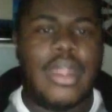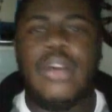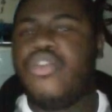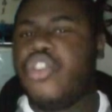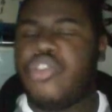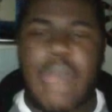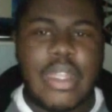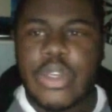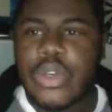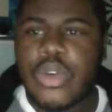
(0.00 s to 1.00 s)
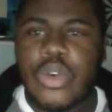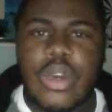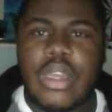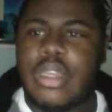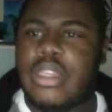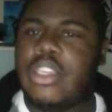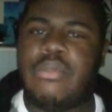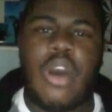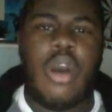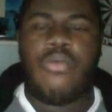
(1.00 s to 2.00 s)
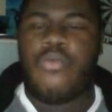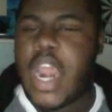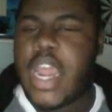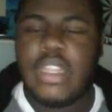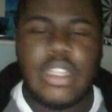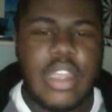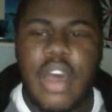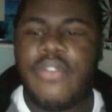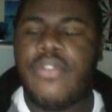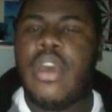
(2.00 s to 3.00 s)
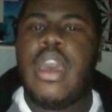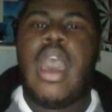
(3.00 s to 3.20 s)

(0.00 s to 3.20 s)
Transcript: a little judgmental. It's just on writing and stuff.